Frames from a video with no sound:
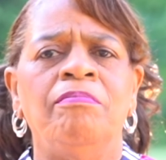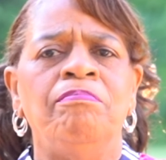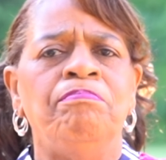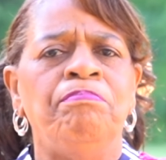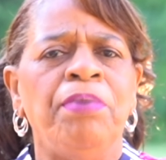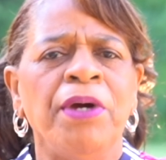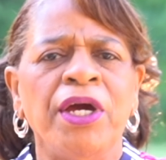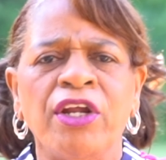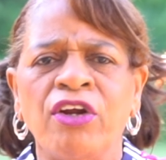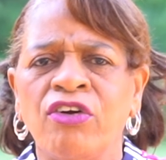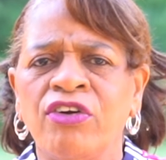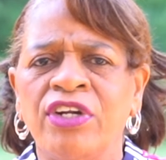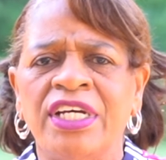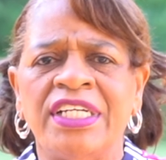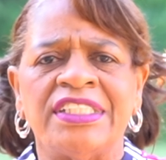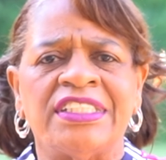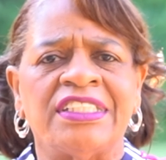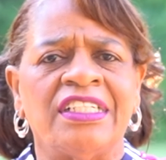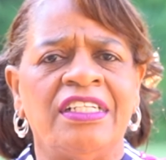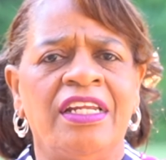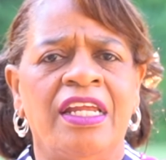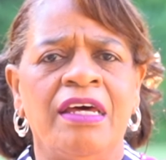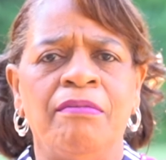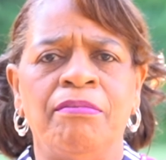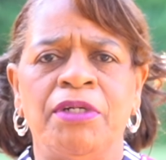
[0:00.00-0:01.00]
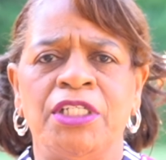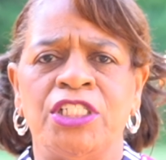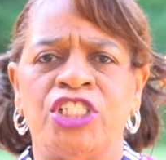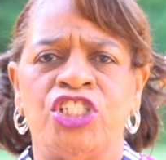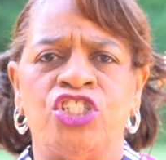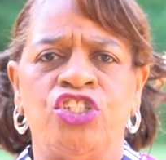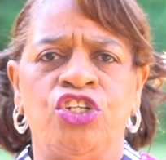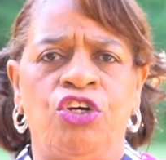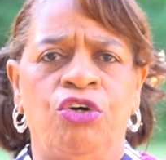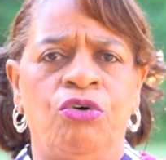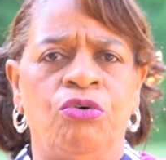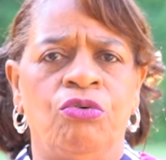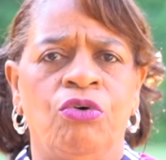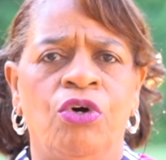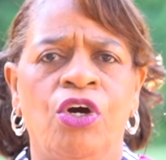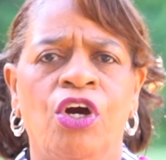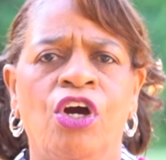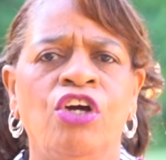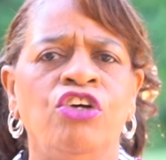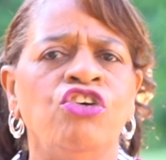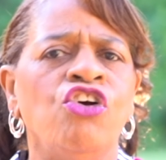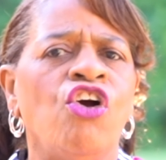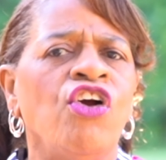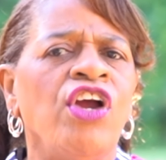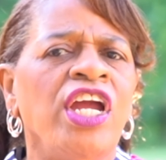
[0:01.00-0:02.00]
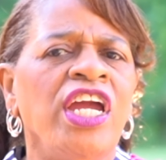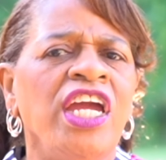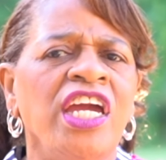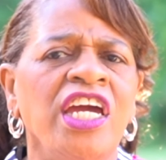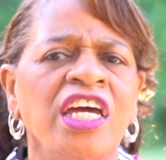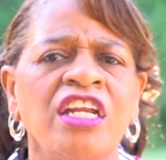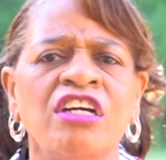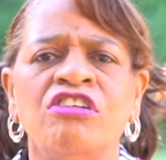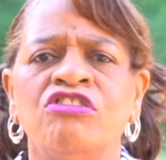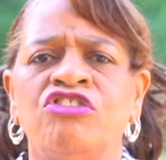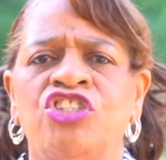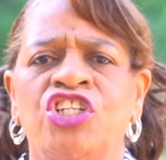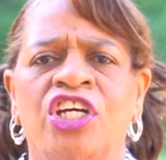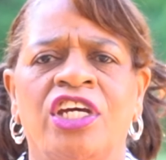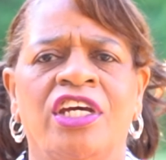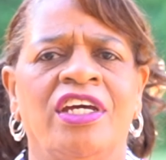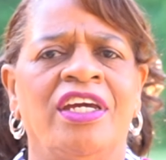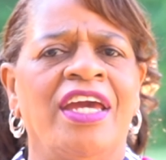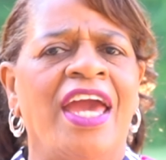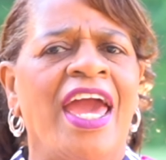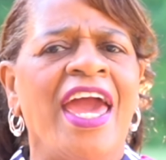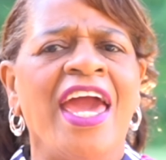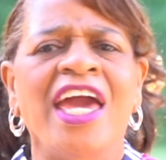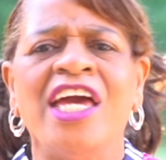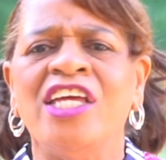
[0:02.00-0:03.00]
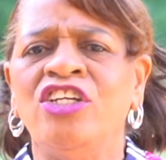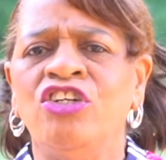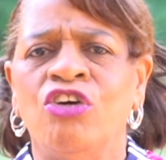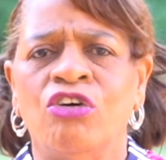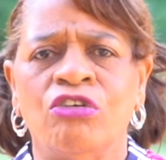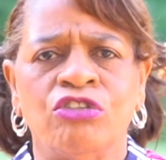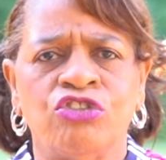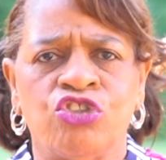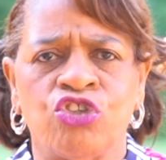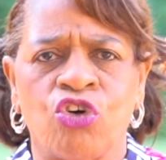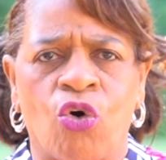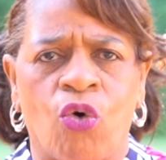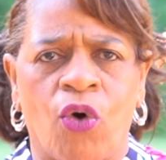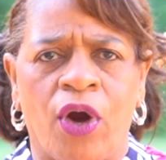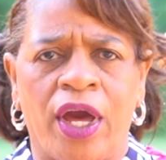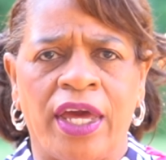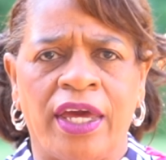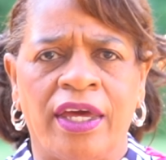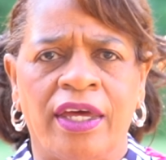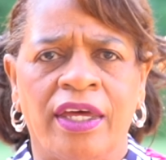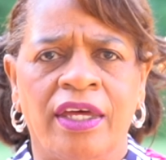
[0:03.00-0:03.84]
Bitterness limits you, your energy, and your joy.